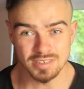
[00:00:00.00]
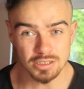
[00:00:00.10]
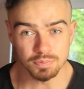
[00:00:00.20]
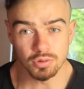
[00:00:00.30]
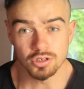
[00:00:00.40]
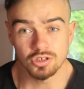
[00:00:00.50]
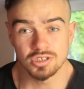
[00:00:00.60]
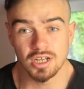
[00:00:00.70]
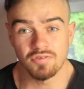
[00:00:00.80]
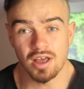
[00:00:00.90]
just push
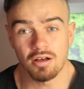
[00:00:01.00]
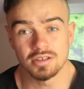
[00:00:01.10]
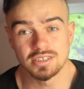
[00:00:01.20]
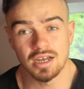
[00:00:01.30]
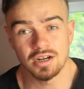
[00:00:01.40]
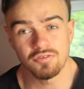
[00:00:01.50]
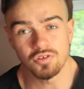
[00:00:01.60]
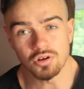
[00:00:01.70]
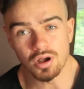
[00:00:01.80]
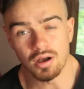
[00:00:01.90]
yourself outside of
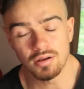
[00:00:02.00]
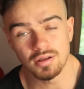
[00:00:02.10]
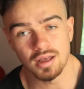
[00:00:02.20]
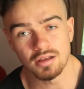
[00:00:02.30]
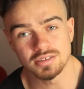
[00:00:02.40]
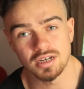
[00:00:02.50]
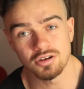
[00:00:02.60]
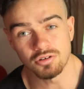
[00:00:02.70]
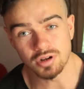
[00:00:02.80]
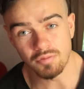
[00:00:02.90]
your outside of
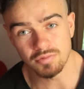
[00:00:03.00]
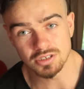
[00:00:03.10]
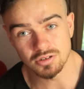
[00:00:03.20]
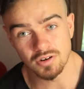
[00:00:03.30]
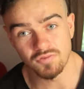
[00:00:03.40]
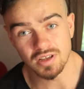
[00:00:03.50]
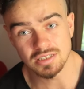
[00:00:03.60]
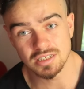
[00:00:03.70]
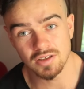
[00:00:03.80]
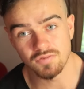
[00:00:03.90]
your comfort zone and
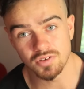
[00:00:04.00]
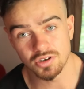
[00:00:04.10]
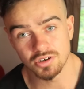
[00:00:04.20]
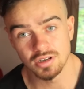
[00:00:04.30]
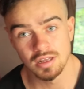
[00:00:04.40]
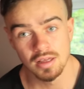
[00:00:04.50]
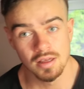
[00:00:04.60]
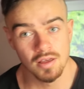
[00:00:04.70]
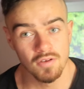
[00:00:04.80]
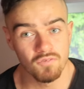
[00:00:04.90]
face that fear.
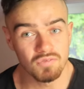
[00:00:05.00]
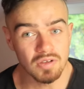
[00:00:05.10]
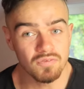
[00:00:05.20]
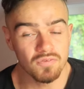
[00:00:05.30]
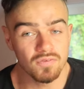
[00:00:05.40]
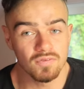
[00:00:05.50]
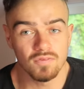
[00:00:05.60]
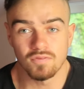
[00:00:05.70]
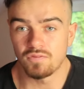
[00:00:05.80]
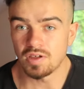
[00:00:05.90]
Fifth,
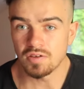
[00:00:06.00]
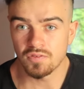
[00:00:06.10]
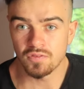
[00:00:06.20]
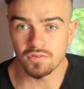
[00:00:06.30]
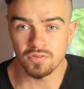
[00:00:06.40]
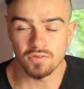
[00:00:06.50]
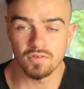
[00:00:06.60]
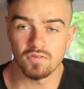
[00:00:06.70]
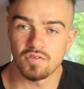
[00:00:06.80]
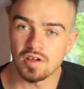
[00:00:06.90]
fifth,
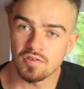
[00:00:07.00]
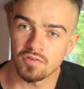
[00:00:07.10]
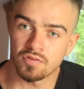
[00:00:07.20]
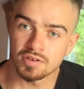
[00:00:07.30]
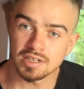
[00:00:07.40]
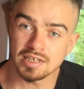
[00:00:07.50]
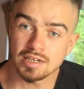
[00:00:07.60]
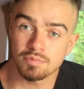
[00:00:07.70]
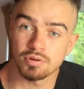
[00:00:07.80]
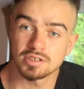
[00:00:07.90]

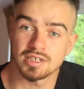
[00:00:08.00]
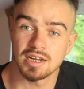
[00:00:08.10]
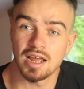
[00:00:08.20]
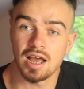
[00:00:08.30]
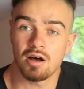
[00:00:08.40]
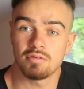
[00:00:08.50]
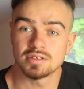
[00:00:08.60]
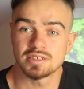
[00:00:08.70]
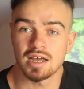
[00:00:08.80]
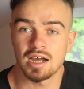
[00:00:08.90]
fifteen percent
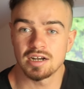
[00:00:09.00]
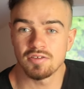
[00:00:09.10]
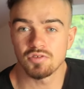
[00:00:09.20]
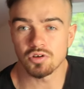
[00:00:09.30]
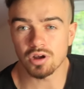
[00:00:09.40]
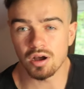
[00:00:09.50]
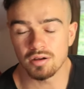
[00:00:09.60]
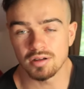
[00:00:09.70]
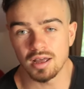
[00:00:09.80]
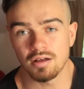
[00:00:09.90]
outside of your
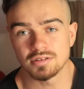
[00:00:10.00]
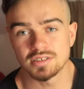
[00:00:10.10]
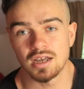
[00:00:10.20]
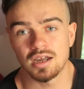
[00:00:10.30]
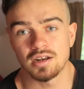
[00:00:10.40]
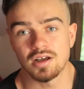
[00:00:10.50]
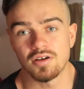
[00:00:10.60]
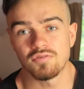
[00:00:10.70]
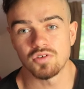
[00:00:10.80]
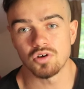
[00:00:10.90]
outside
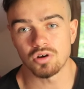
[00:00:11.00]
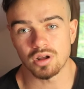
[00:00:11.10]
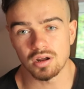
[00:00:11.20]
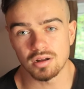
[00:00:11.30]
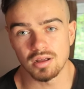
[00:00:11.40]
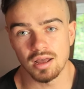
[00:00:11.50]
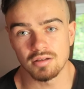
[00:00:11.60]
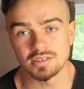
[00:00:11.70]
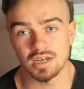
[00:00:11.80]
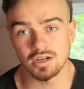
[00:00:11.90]
of your
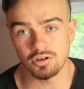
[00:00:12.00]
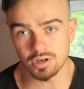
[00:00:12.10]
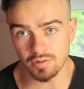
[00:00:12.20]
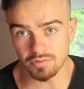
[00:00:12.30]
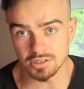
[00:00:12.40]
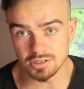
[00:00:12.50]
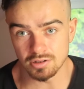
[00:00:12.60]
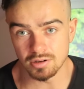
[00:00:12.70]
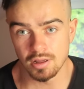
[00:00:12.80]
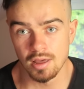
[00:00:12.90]
outside of your comfort
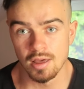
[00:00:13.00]
zone.